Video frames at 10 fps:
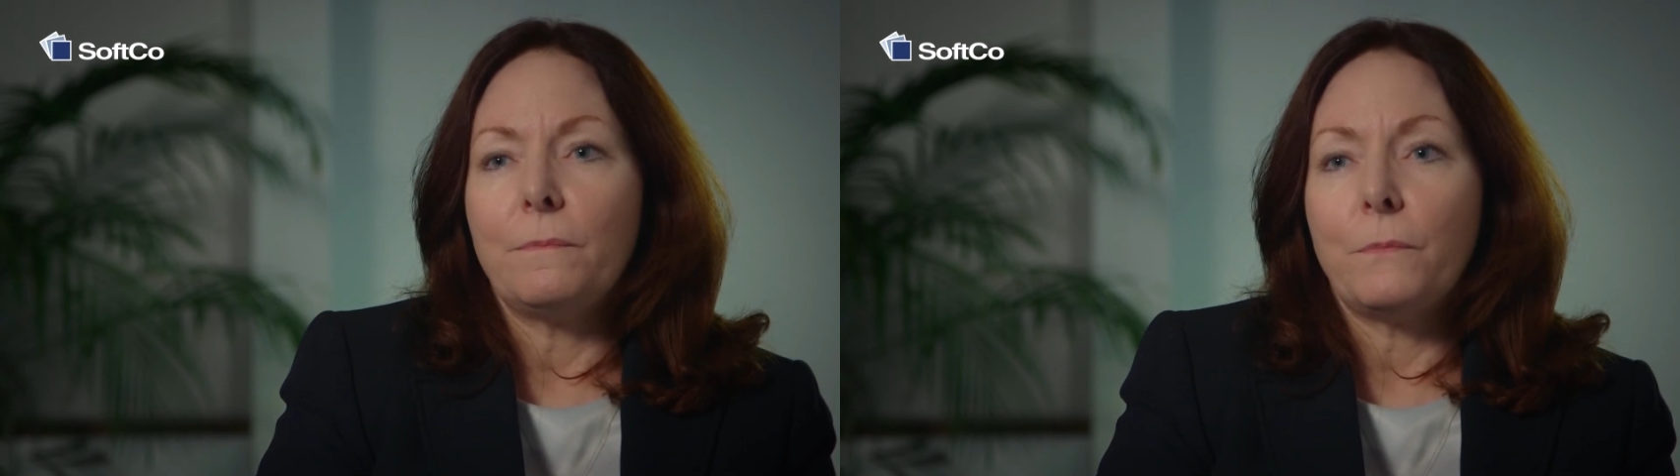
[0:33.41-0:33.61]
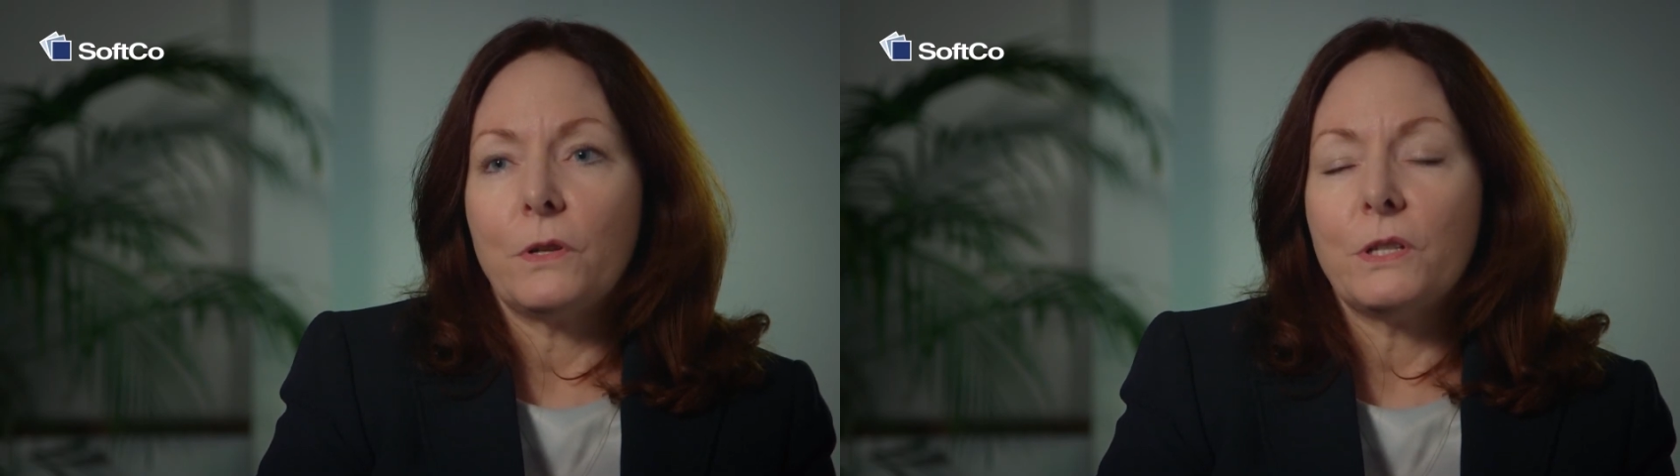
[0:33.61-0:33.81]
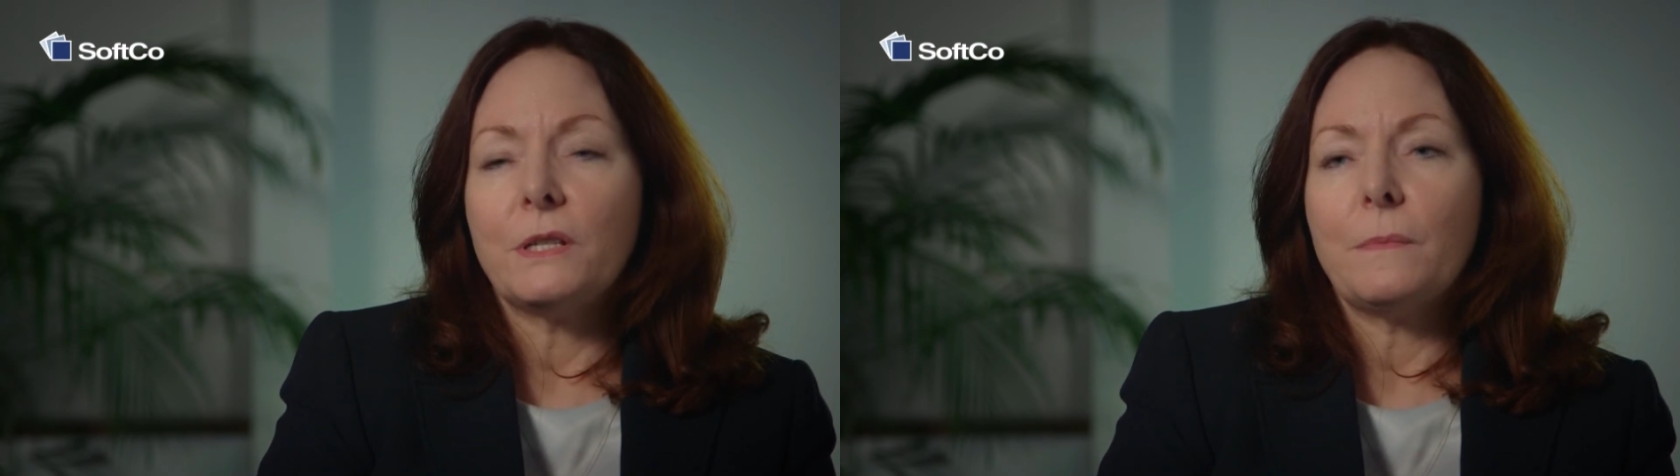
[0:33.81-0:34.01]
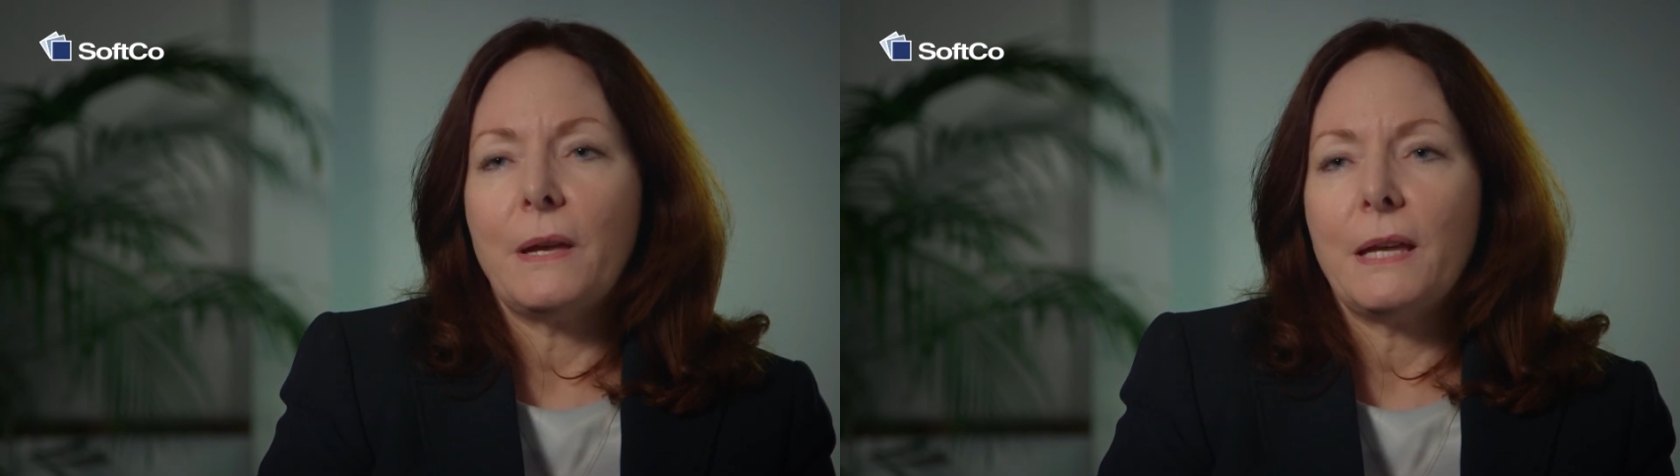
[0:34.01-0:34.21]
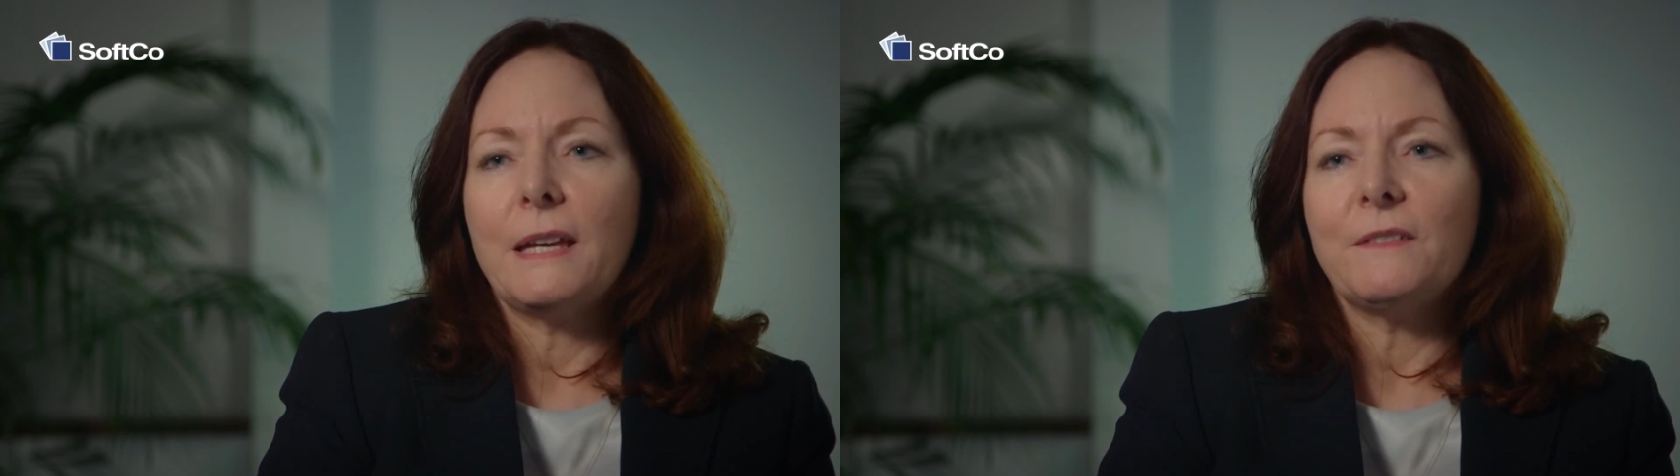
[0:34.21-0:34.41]

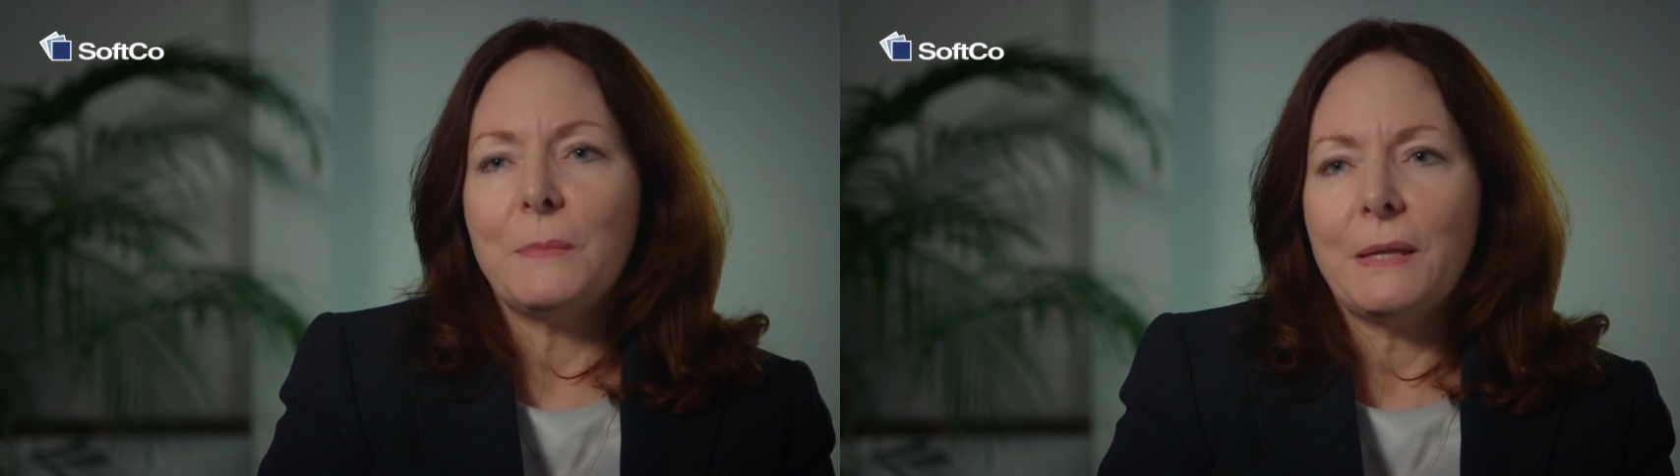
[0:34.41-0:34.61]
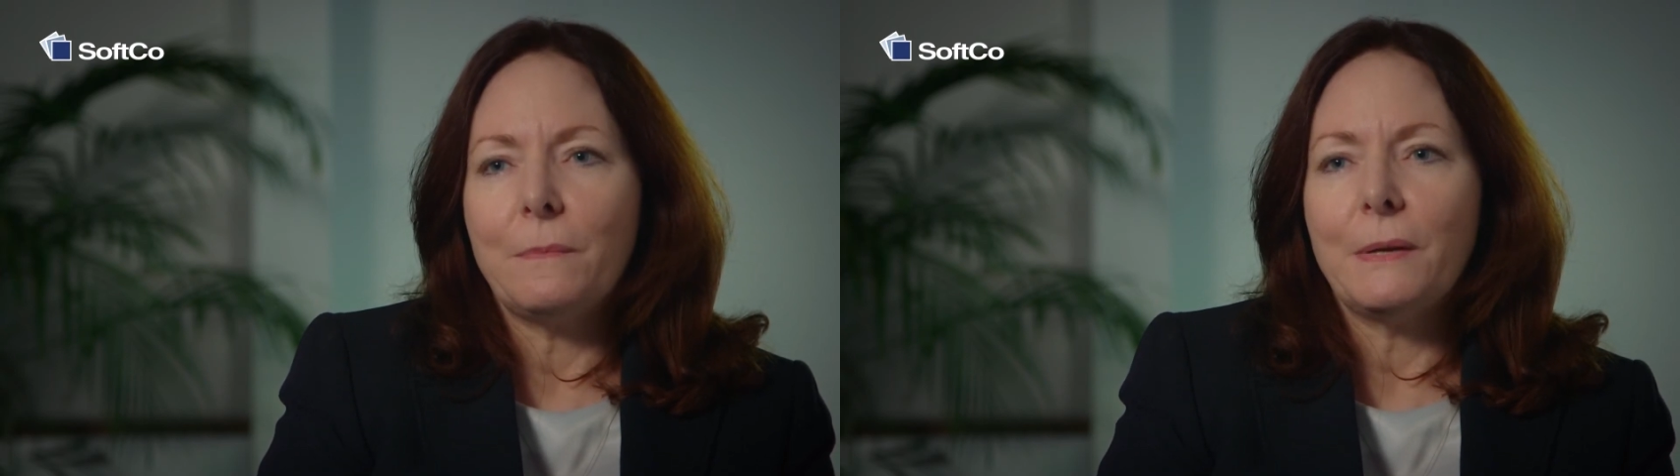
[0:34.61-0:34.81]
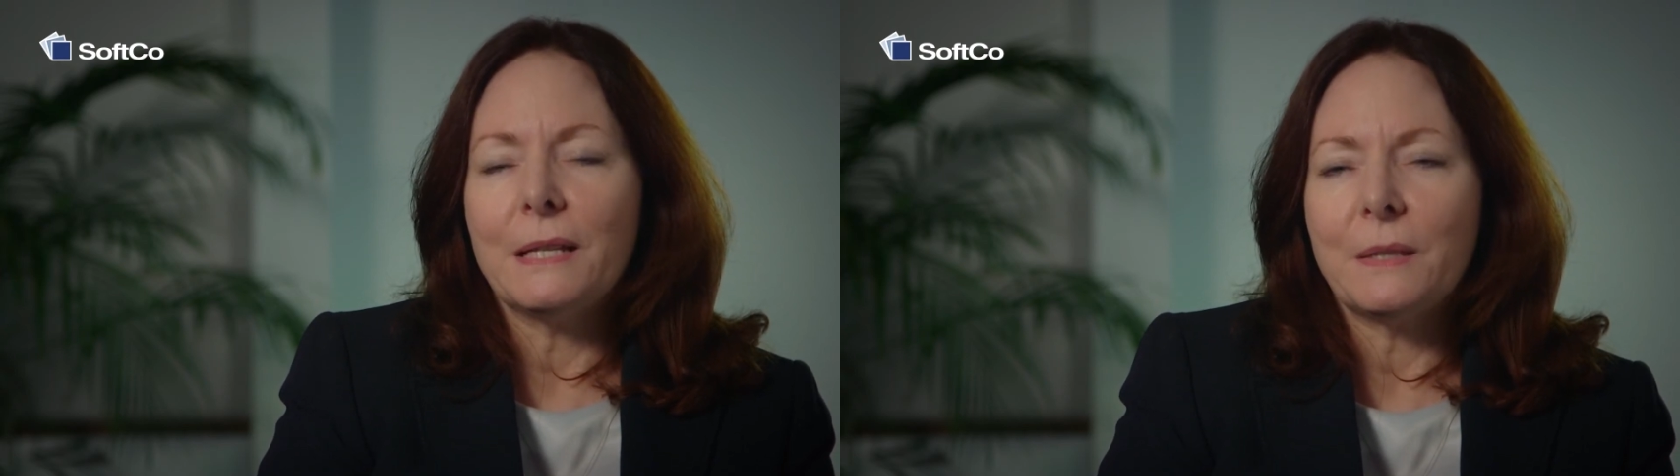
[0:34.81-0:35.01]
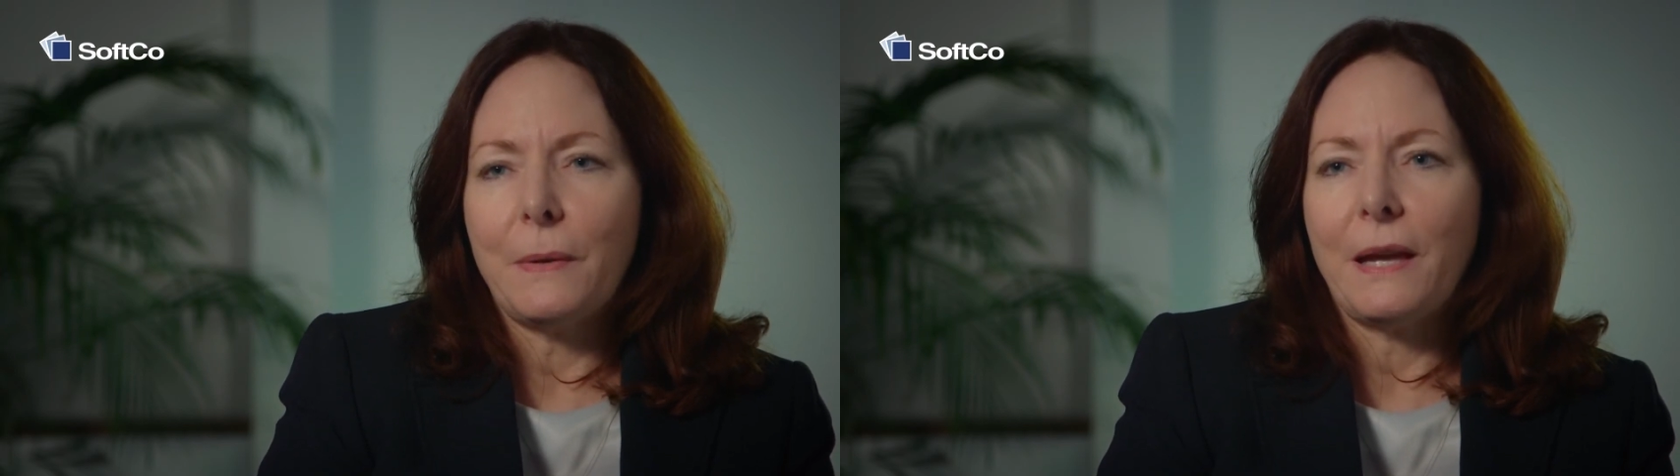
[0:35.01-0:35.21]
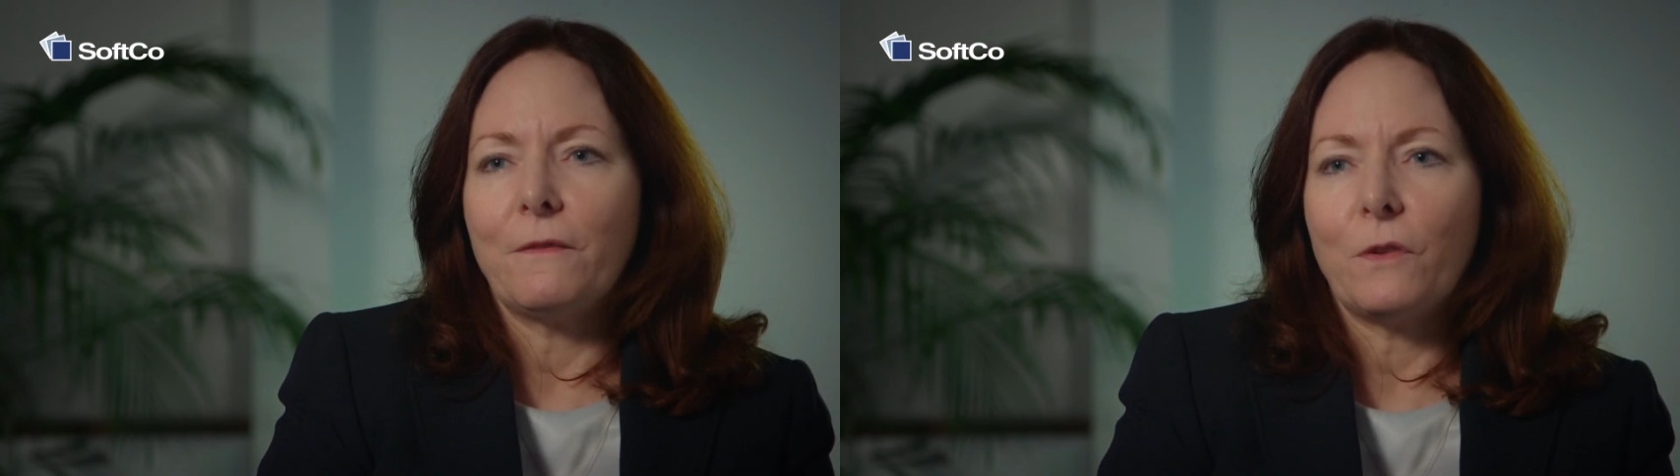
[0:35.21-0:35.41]
Purchase-to-Pay gives me the biggest
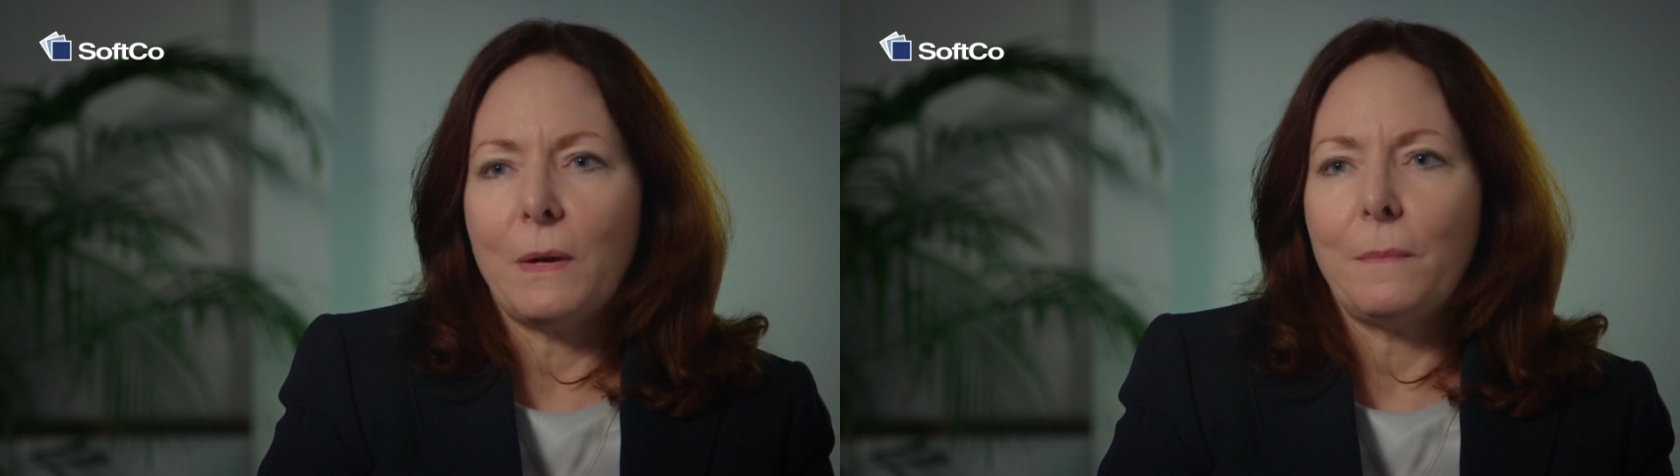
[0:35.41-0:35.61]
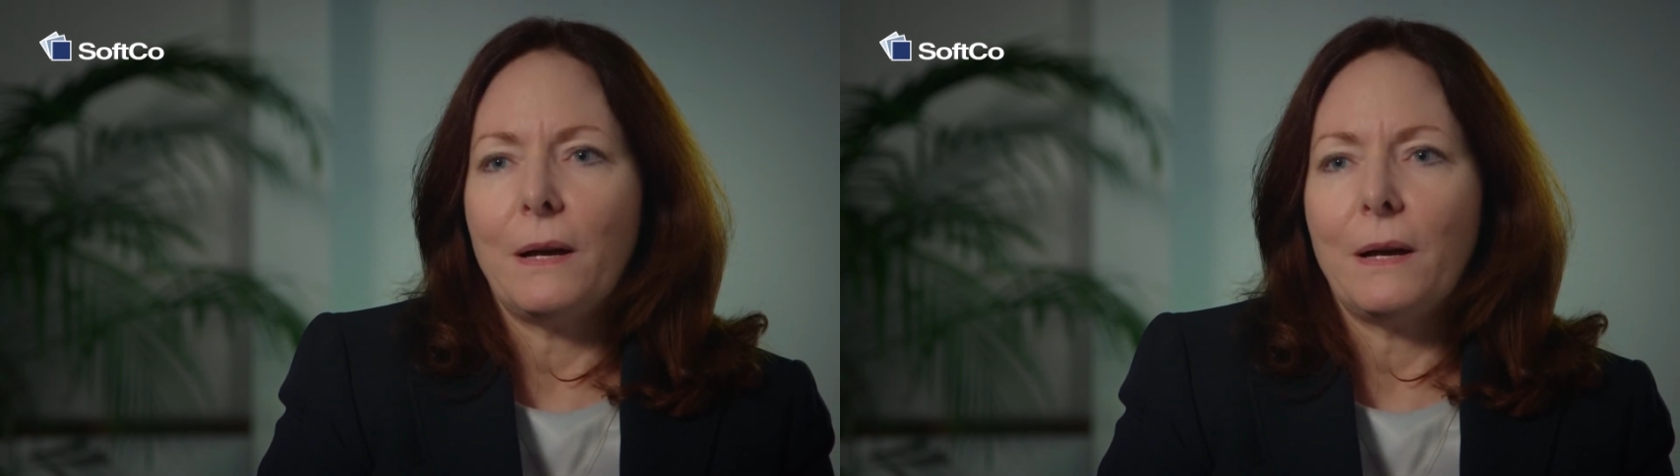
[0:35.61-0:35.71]
bang for my